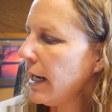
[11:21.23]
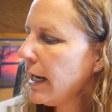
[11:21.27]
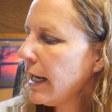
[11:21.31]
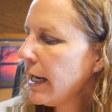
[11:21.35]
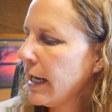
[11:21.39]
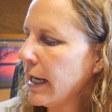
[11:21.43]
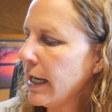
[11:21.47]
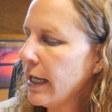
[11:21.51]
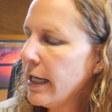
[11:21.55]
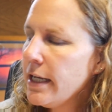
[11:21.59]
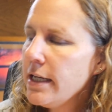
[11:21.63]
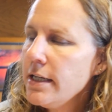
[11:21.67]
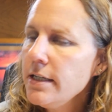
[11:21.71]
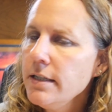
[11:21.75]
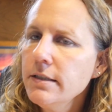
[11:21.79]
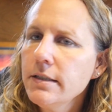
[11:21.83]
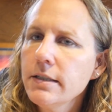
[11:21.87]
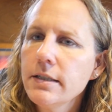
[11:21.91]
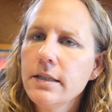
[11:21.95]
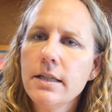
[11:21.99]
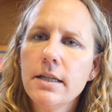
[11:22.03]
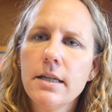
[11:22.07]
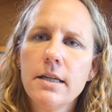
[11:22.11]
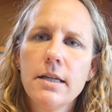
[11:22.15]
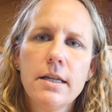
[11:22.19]

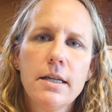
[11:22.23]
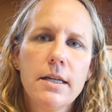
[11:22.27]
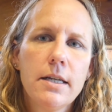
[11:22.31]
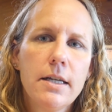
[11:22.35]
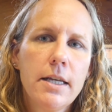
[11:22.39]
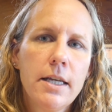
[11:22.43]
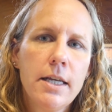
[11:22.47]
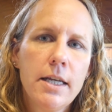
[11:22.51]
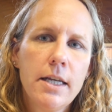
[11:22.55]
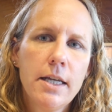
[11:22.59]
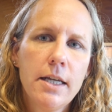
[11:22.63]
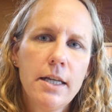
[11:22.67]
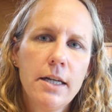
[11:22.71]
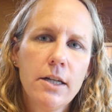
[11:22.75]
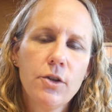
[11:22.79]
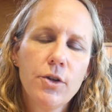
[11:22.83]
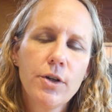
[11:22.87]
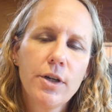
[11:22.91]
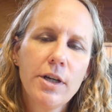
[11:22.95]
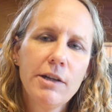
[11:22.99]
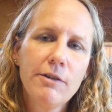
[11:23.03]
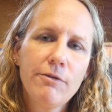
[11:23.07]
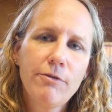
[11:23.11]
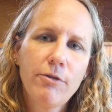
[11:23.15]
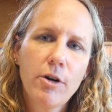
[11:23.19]
And in
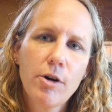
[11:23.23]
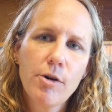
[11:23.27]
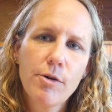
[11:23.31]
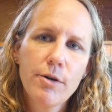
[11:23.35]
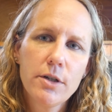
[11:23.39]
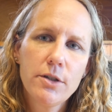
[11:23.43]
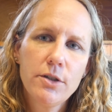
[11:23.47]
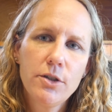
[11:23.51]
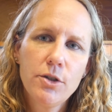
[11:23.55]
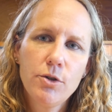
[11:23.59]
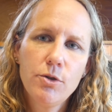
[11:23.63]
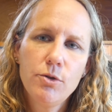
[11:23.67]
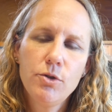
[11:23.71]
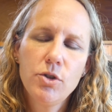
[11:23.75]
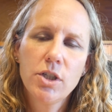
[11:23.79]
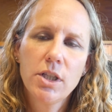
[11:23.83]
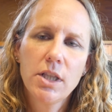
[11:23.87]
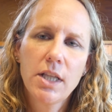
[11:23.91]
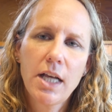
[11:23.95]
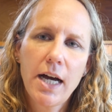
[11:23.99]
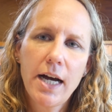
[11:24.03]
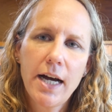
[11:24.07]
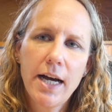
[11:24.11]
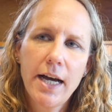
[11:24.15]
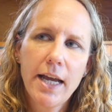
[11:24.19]
looking forward to
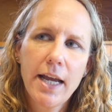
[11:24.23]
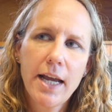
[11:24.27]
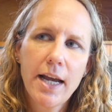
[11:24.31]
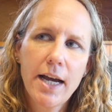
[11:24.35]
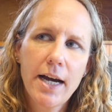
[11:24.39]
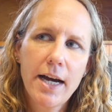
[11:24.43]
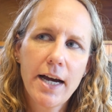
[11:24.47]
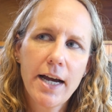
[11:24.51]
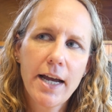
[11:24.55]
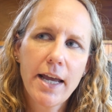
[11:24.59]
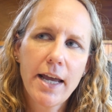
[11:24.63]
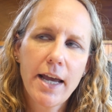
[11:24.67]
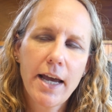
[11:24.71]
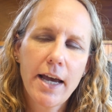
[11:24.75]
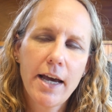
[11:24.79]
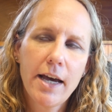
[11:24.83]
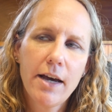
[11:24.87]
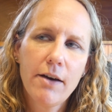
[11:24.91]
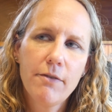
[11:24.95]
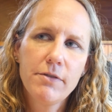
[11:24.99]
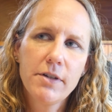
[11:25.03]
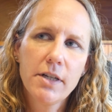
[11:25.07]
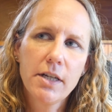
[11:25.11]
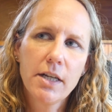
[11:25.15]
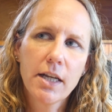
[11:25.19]
July, I
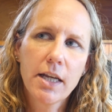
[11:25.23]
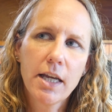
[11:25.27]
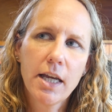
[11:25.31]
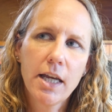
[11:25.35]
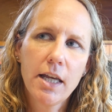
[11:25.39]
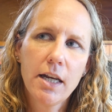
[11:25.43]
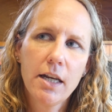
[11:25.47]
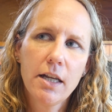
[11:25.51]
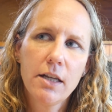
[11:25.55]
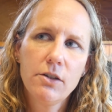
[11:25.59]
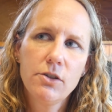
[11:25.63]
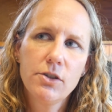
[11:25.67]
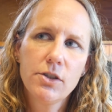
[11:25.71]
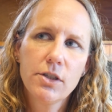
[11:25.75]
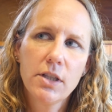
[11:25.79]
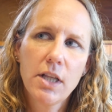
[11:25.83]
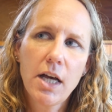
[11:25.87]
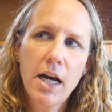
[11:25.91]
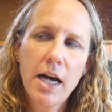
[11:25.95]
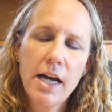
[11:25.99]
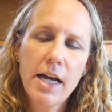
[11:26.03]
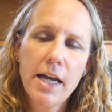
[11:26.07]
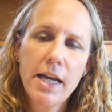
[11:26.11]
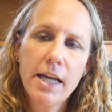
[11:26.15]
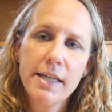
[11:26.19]
have dedicated
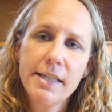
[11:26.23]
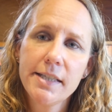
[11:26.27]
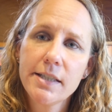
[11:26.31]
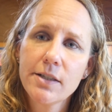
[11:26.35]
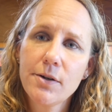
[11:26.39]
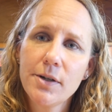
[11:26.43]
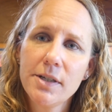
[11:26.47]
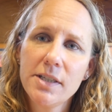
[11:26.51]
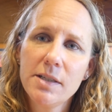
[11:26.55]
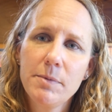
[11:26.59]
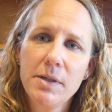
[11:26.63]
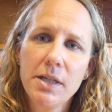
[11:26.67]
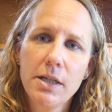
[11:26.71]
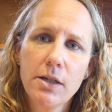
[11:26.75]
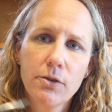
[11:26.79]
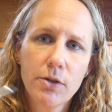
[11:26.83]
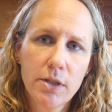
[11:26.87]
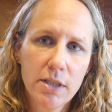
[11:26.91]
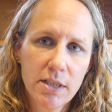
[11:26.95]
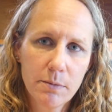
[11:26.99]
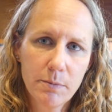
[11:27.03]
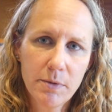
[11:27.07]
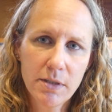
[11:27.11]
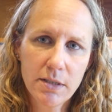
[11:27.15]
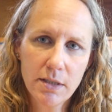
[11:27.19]
July. It's going to be
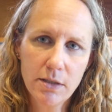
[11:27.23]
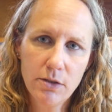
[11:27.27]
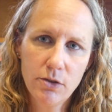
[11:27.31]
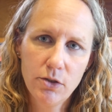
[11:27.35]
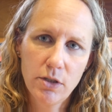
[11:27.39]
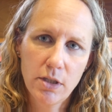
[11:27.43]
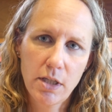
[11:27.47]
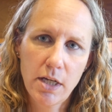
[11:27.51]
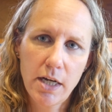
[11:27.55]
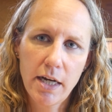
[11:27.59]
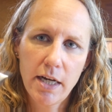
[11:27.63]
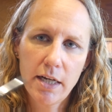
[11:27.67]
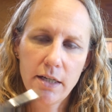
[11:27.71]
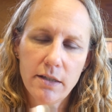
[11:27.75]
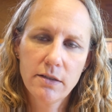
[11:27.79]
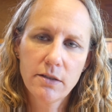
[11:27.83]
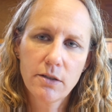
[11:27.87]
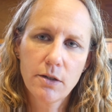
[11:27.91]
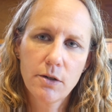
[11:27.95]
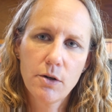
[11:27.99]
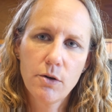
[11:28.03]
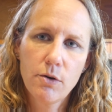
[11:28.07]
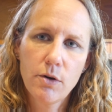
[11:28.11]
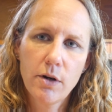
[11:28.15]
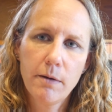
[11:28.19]
Christmas in July,
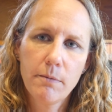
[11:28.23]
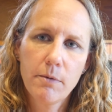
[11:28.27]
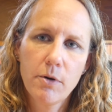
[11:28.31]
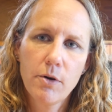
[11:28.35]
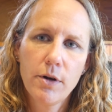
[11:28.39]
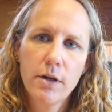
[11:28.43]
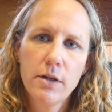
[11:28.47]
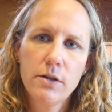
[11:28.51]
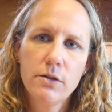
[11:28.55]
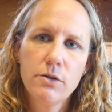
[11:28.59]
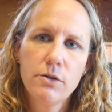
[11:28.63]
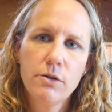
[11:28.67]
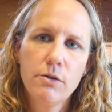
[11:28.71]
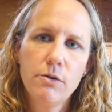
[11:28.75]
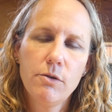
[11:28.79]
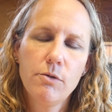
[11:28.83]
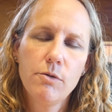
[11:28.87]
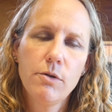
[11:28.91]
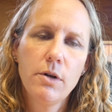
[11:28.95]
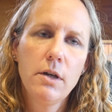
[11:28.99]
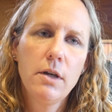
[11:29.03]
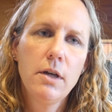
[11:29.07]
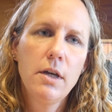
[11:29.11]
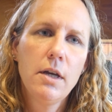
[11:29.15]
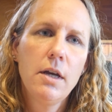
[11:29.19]
so I'm going
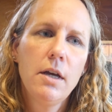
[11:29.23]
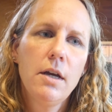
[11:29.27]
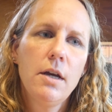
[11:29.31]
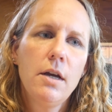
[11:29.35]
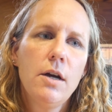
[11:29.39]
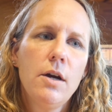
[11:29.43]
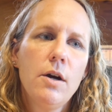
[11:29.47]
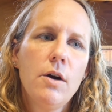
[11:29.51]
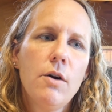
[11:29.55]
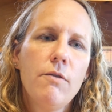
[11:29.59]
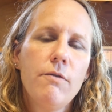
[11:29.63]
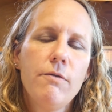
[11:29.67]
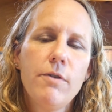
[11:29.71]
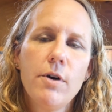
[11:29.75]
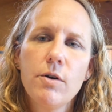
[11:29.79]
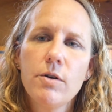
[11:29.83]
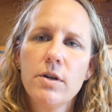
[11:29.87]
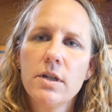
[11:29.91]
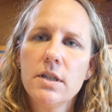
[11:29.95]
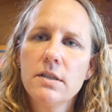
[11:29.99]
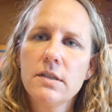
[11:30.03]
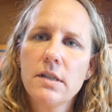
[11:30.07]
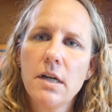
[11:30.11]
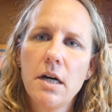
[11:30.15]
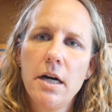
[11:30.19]
to
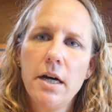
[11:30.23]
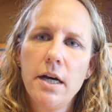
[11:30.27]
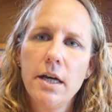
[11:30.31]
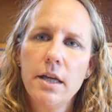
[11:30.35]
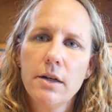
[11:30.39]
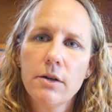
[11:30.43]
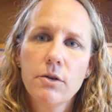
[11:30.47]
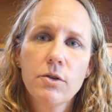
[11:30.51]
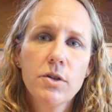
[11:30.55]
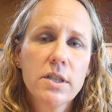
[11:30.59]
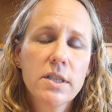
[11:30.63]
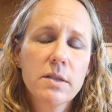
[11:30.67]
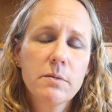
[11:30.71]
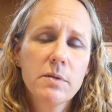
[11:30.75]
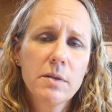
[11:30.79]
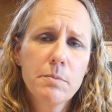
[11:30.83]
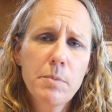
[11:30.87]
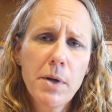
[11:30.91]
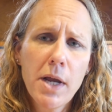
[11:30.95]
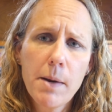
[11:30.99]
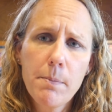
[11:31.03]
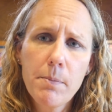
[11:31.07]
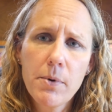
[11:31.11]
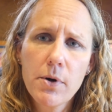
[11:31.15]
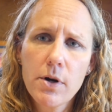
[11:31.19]
focus on Christmas
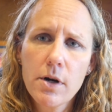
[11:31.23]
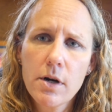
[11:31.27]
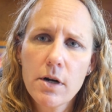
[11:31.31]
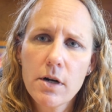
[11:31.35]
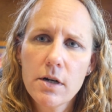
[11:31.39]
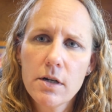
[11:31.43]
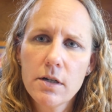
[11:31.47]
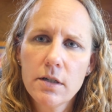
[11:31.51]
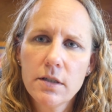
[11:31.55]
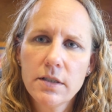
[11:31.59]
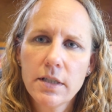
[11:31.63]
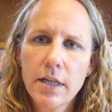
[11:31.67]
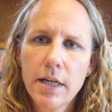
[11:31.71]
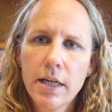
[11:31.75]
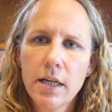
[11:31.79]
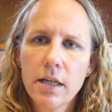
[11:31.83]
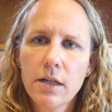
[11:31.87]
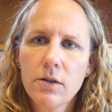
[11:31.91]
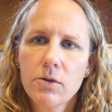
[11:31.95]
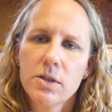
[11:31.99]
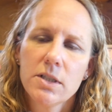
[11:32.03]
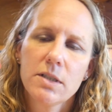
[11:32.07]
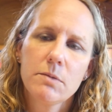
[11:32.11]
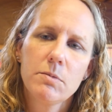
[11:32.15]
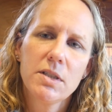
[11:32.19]
papers
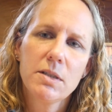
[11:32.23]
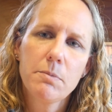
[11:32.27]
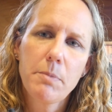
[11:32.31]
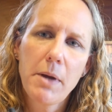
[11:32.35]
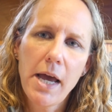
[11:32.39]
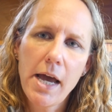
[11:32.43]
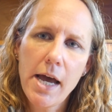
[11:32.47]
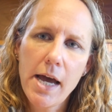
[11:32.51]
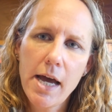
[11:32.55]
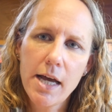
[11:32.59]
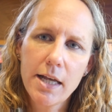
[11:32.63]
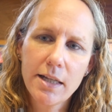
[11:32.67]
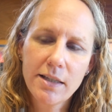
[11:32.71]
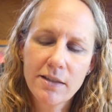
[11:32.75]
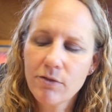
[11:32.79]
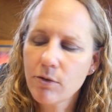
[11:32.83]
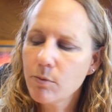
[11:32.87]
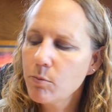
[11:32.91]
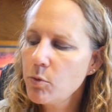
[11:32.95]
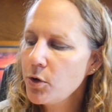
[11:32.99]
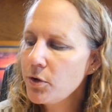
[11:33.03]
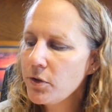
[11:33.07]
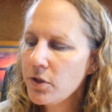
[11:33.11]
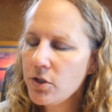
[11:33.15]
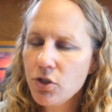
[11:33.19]
and Christmas pads for
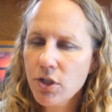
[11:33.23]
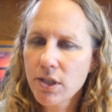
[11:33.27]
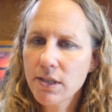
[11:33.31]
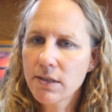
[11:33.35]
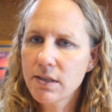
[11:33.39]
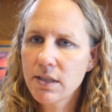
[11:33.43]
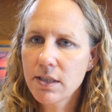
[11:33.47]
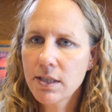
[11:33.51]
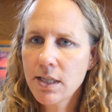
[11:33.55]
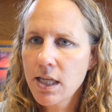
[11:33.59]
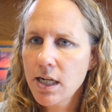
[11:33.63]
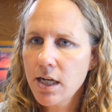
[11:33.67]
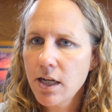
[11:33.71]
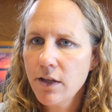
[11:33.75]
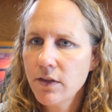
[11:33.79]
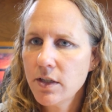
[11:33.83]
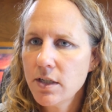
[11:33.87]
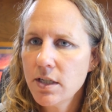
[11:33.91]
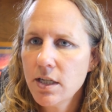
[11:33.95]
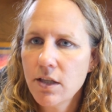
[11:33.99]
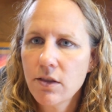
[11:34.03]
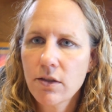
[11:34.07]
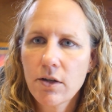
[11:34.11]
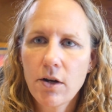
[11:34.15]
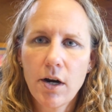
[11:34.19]
more than just the 10 on the
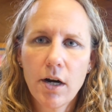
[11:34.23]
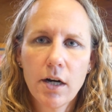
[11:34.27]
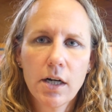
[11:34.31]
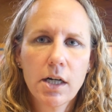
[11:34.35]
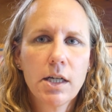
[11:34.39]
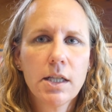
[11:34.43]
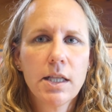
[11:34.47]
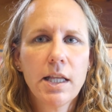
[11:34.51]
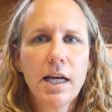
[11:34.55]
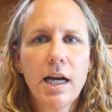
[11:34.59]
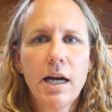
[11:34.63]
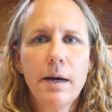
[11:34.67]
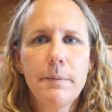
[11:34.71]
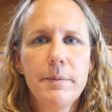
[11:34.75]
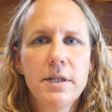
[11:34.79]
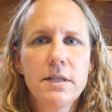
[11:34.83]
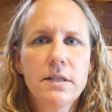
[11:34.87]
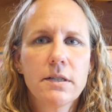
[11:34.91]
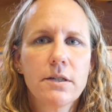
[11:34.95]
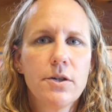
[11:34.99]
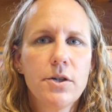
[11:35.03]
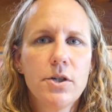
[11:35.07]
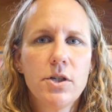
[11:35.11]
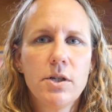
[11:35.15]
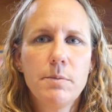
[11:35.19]
10th card collab.
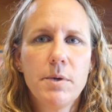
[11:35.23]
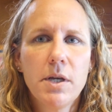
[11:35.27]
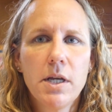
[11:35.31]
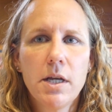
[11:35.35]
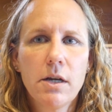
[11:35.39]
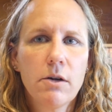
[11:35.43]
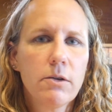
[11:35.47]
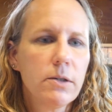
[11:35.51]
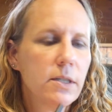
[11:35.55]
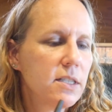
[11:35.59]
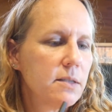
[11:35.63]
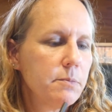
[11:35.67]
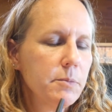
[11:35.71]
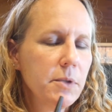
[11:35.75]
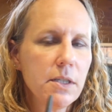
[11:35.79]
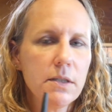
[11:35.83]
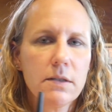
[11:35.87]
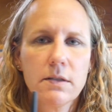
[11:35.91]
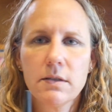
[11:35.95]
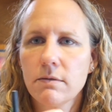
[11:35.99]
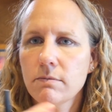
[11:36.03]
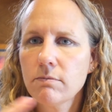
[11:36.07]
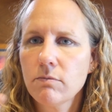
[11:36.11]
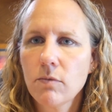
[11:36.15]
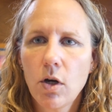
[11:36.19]
It's going to be
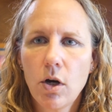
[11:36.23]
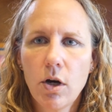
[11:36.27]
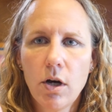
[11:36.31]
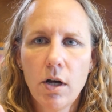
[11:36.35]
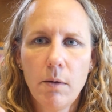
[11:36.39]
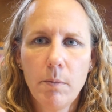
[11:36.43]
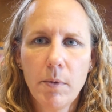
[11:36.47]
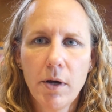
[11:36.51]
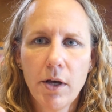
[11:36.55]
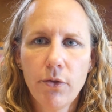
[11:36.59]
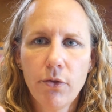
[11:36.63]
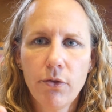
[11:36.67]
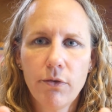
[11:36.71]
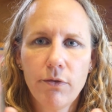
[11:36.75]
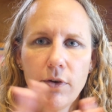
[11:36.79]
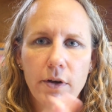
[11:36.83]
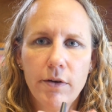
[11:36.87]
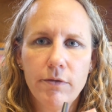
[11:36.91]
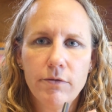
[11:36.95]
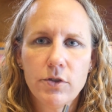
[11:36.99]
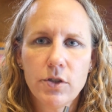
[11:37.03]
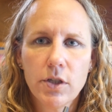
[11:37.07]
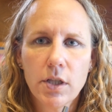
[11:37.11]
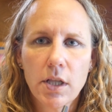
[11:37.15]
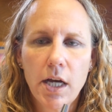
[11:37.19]
Christmas all month
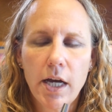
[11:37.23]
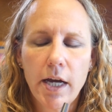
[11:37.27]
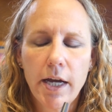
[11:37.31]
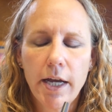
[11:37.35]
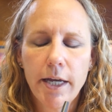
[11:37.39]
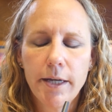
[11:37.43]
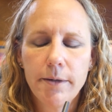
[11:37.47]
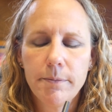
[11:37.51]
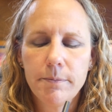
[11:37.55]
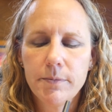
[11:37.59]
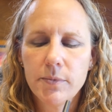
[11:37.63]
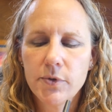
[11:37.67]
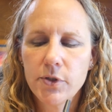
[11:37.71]
of July.